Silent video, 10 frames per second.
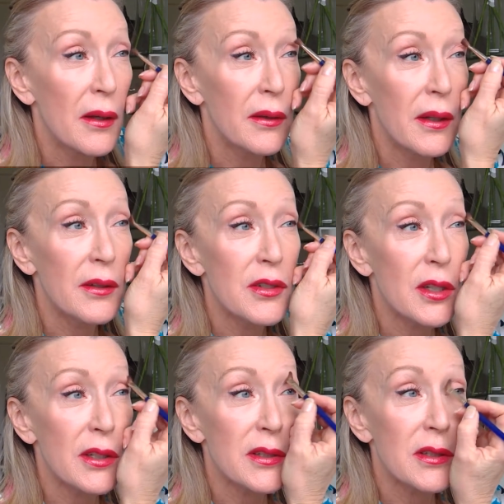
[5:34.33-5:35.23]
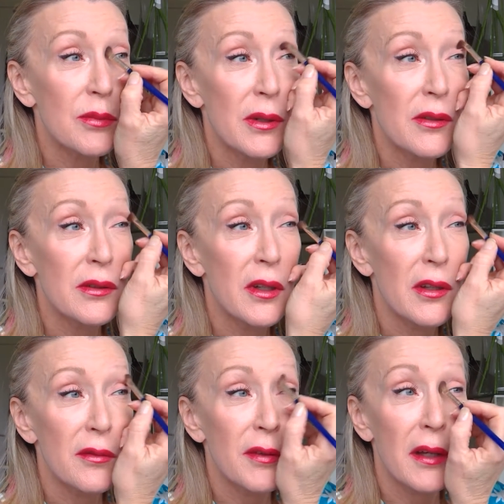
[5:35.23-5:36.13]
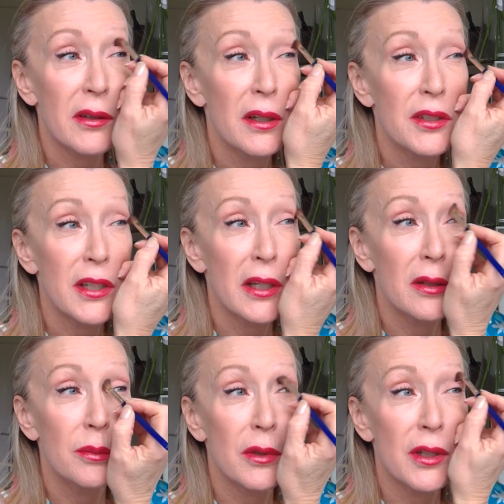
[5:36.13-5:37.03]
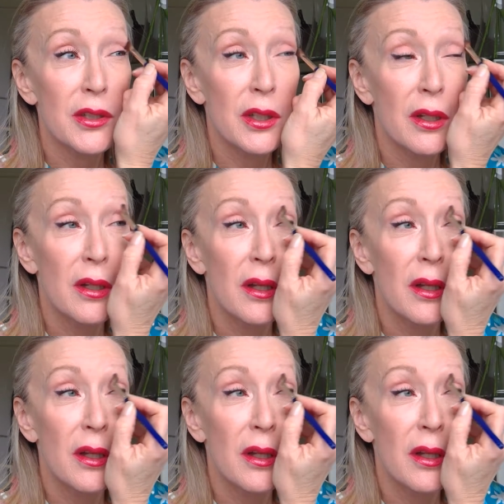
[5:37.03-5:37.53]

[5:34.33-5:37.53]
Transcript: and then just with this nice fat eyeshadow brush,